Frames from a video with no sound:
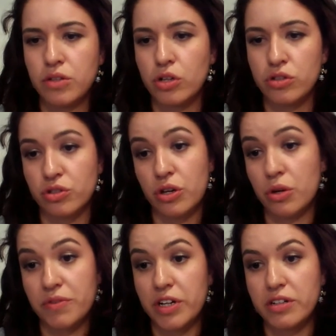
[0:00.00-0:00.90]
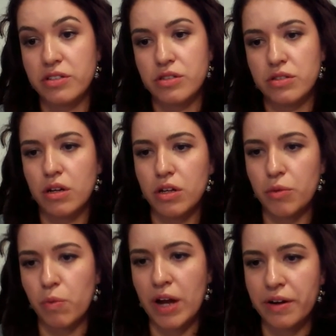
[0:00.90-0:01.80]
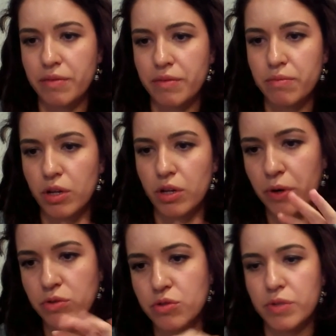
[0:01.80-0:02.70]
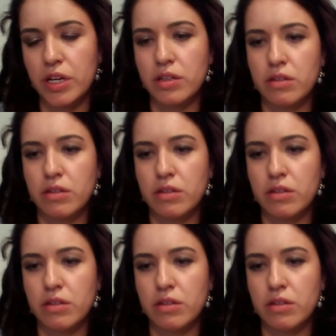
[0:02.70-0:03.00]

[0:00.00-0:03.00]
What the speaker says: don't know if there is only one blog post with that.